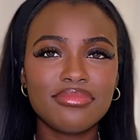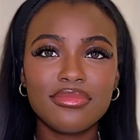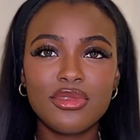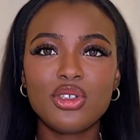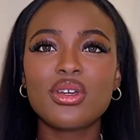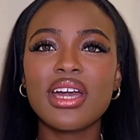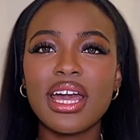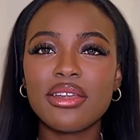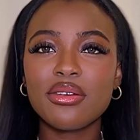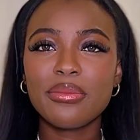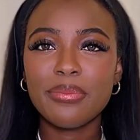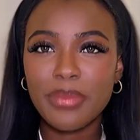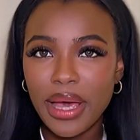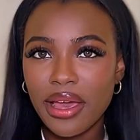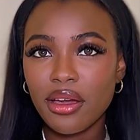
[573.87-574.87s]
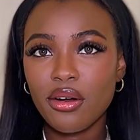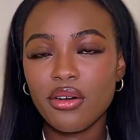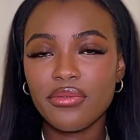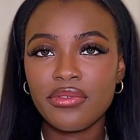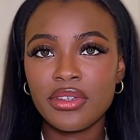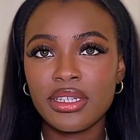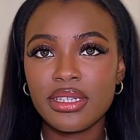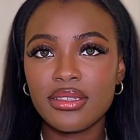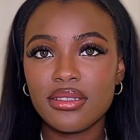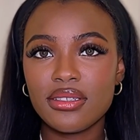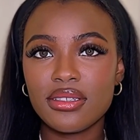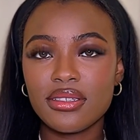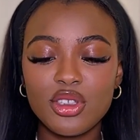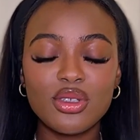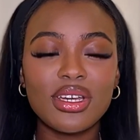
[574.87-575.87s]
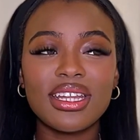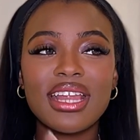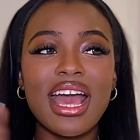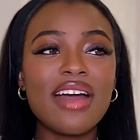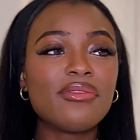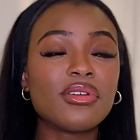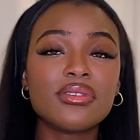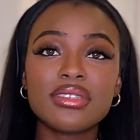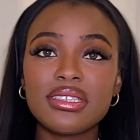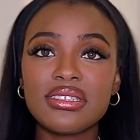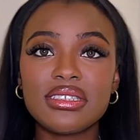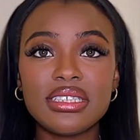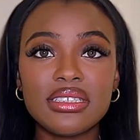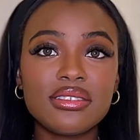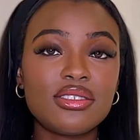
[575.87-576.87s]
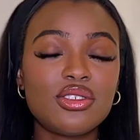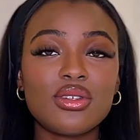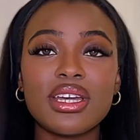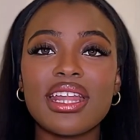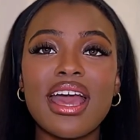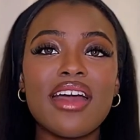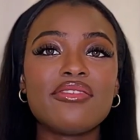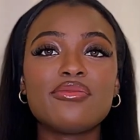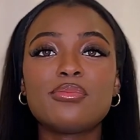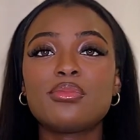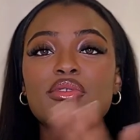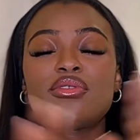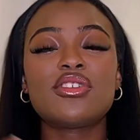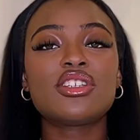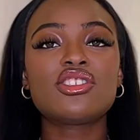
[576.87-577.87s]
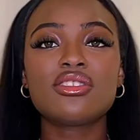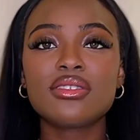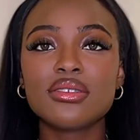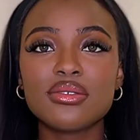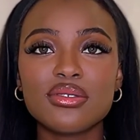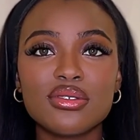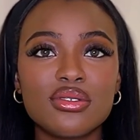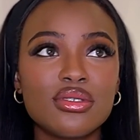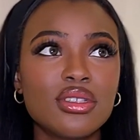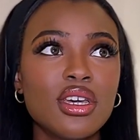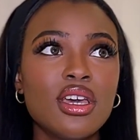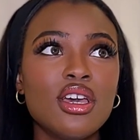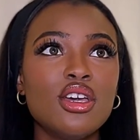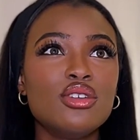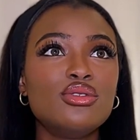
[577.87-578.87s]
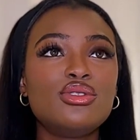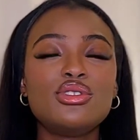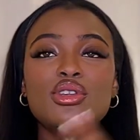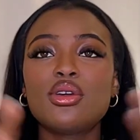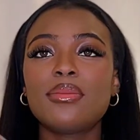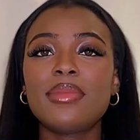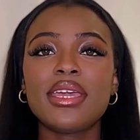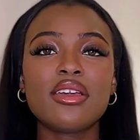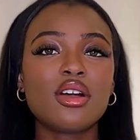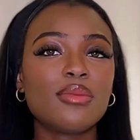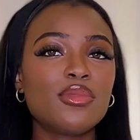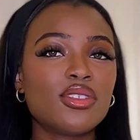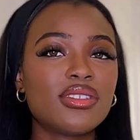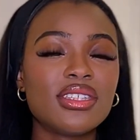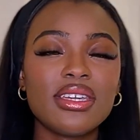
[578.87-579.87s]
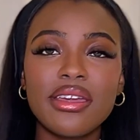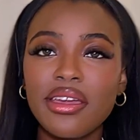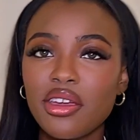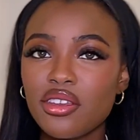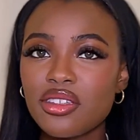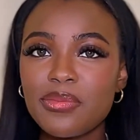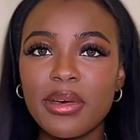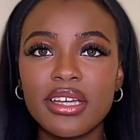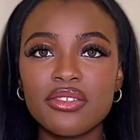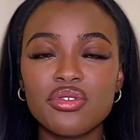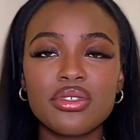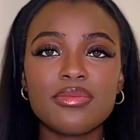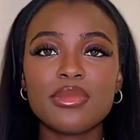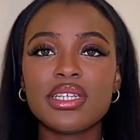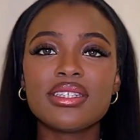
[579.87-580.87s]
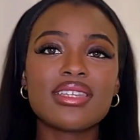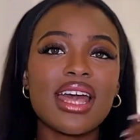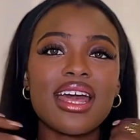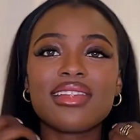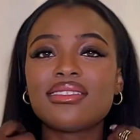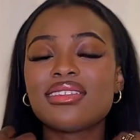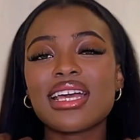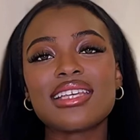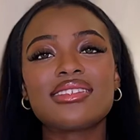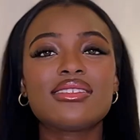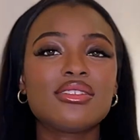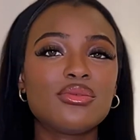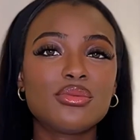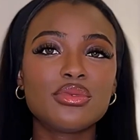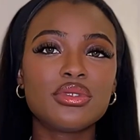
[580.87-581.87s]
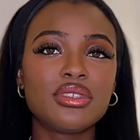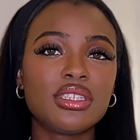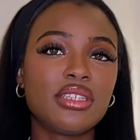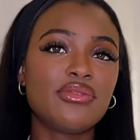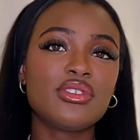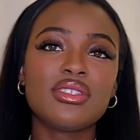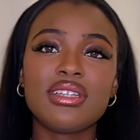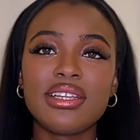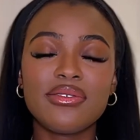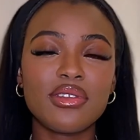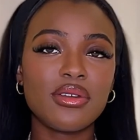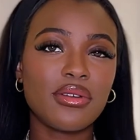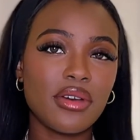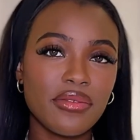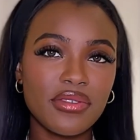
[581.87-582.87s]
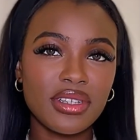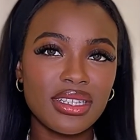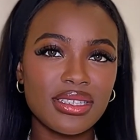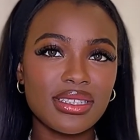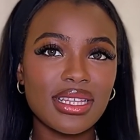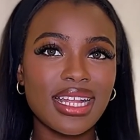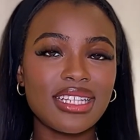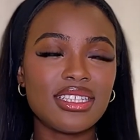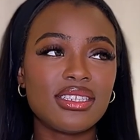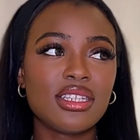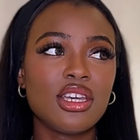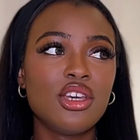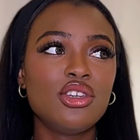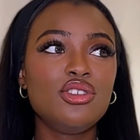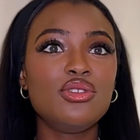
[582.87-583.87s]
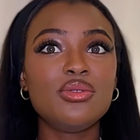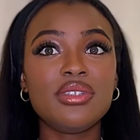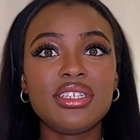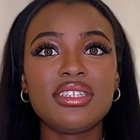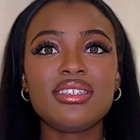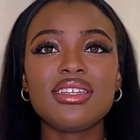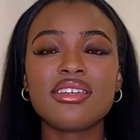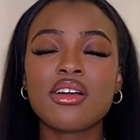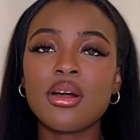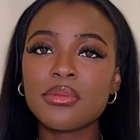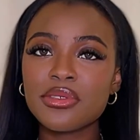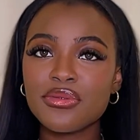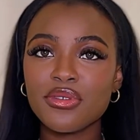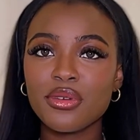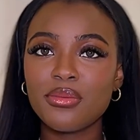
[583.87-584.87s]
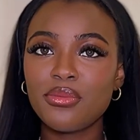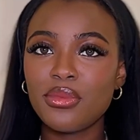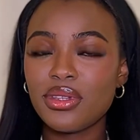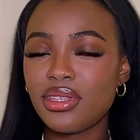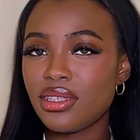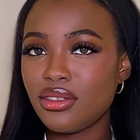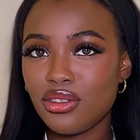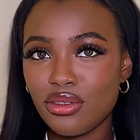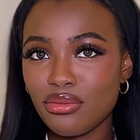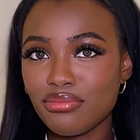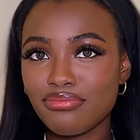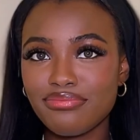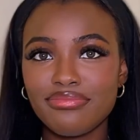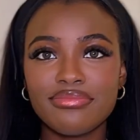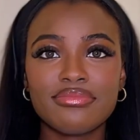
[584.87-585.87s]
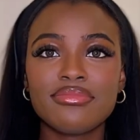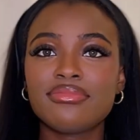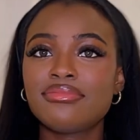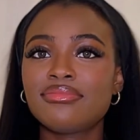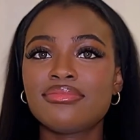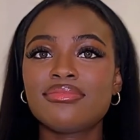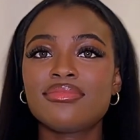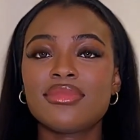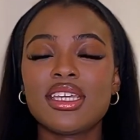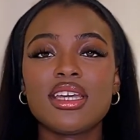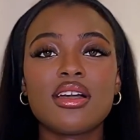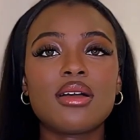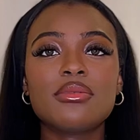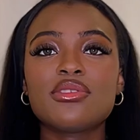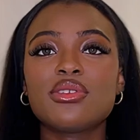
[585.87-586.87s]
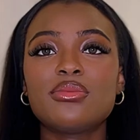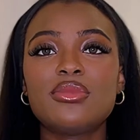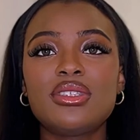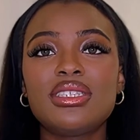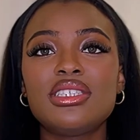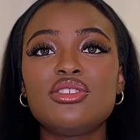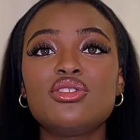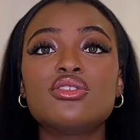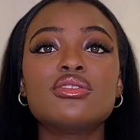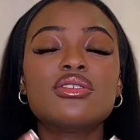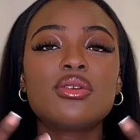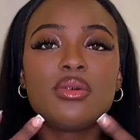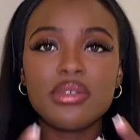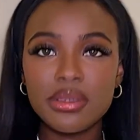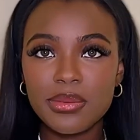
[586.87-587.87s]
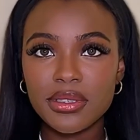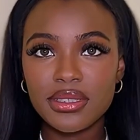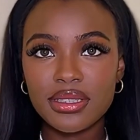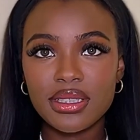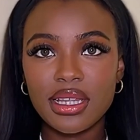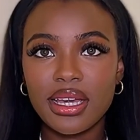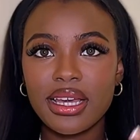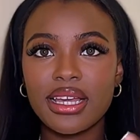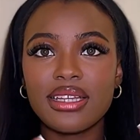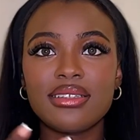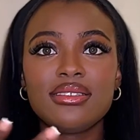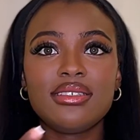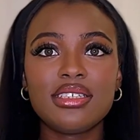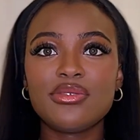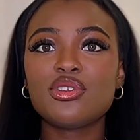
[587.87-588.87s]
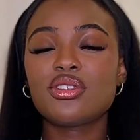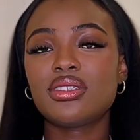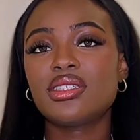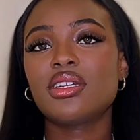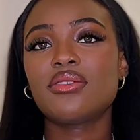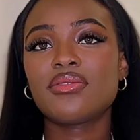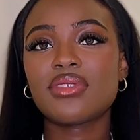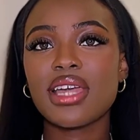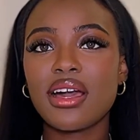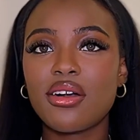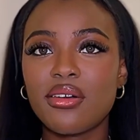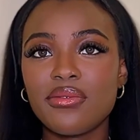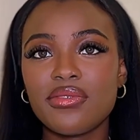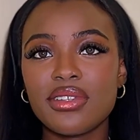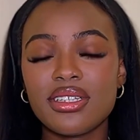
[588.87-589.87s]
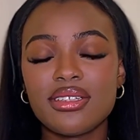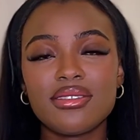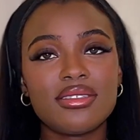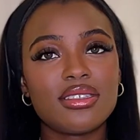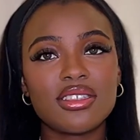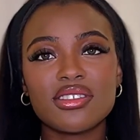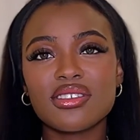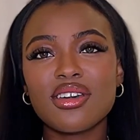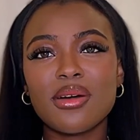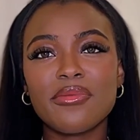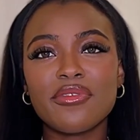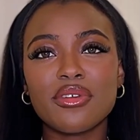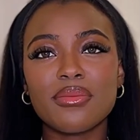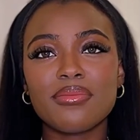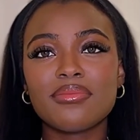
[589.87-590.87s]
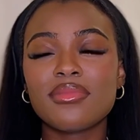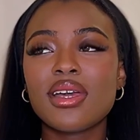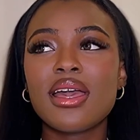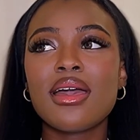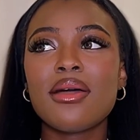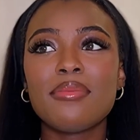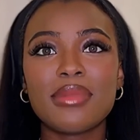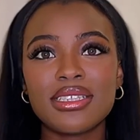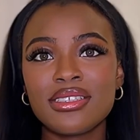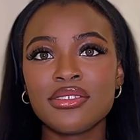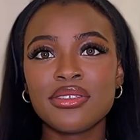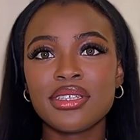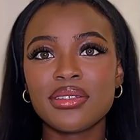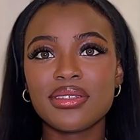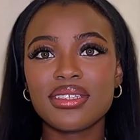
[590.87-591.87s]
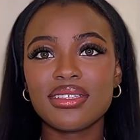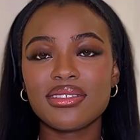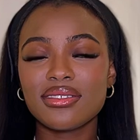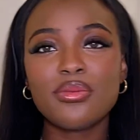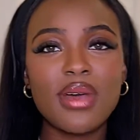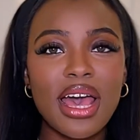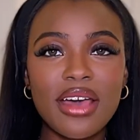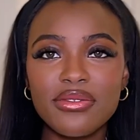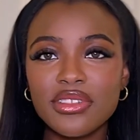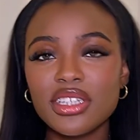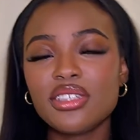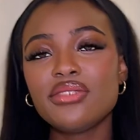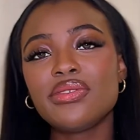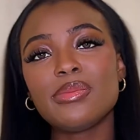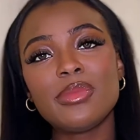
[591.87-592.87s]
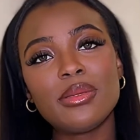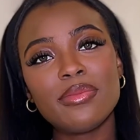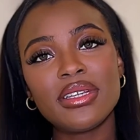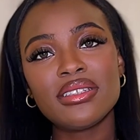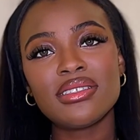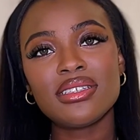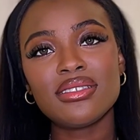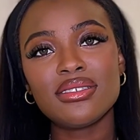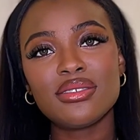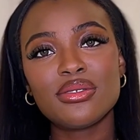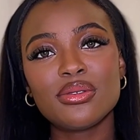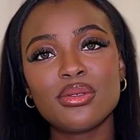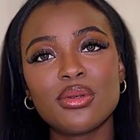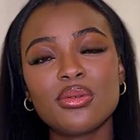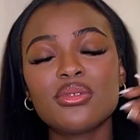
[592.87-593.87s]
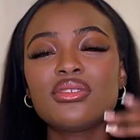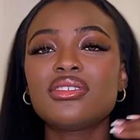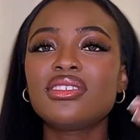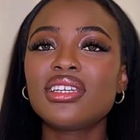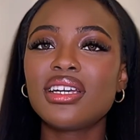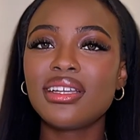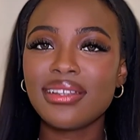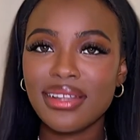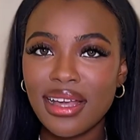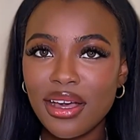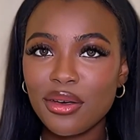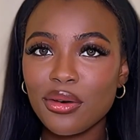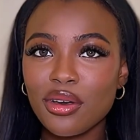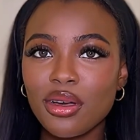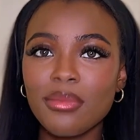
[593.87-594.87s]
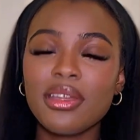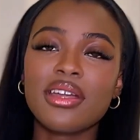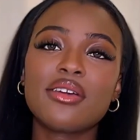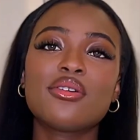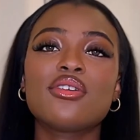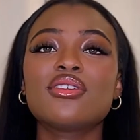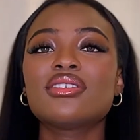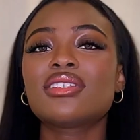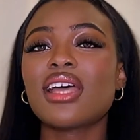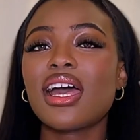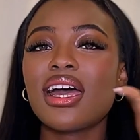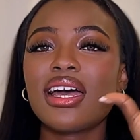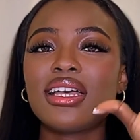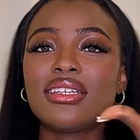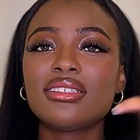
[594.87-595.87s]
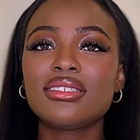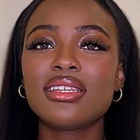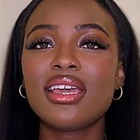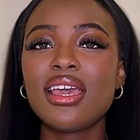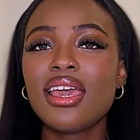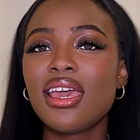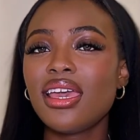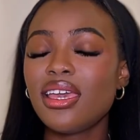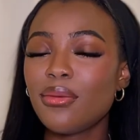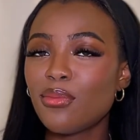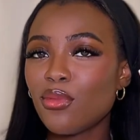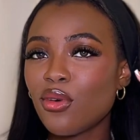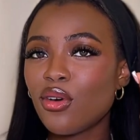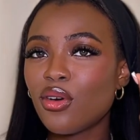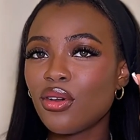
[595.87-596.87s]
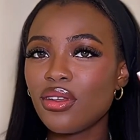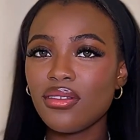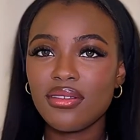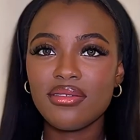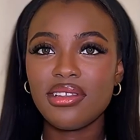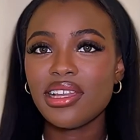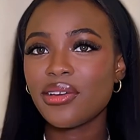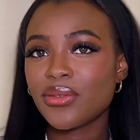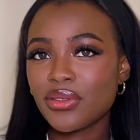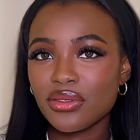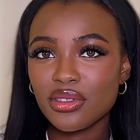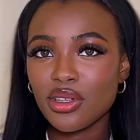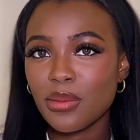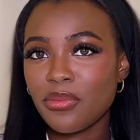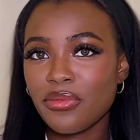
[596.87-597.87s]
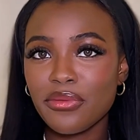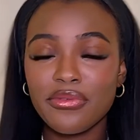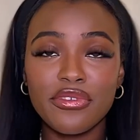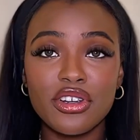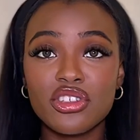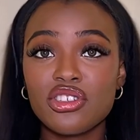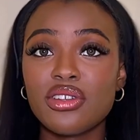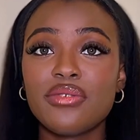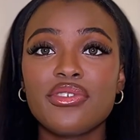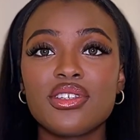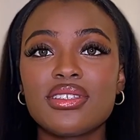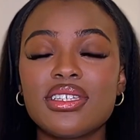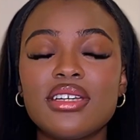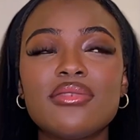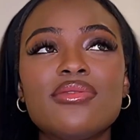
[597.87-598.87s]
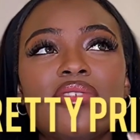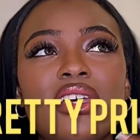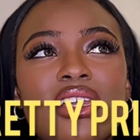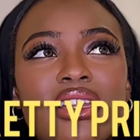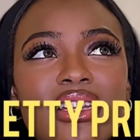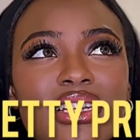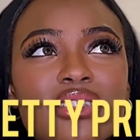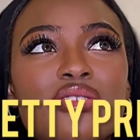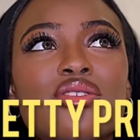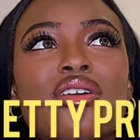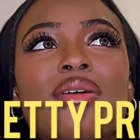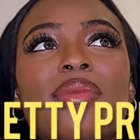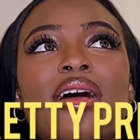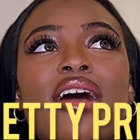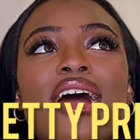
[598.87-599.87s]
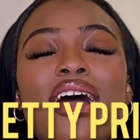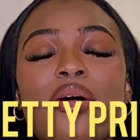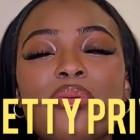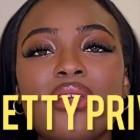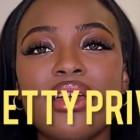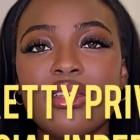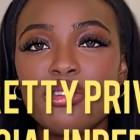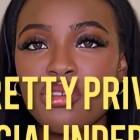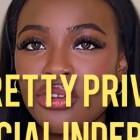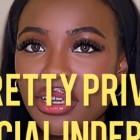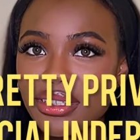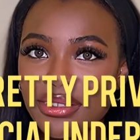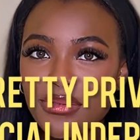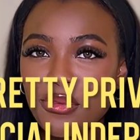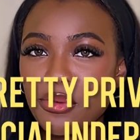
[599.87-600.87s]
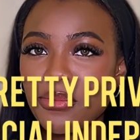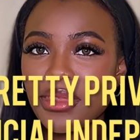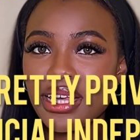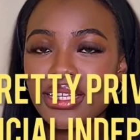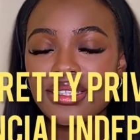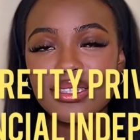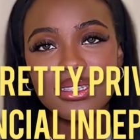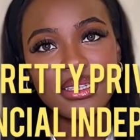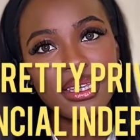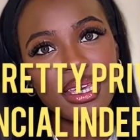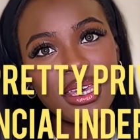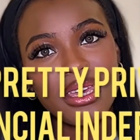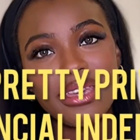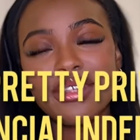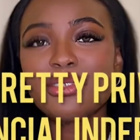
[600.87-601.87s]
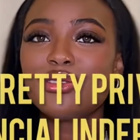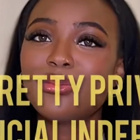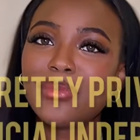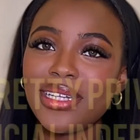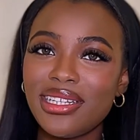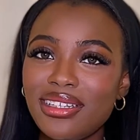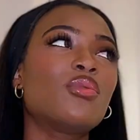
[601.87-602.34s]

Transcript: You cannot buy confidence. You can have all these things. You can have professionals do your makeup, your skincare, your spa treatments, and that still won't give you the level of confidence that you need. It comes from within you. It comes from within you. You're the only person that can give yourself that confidence. It doesn't come from material things. After you've implemented these tools, you're now coming across as a more leveled up version of yourself. Let's talk about how we can transform that into money.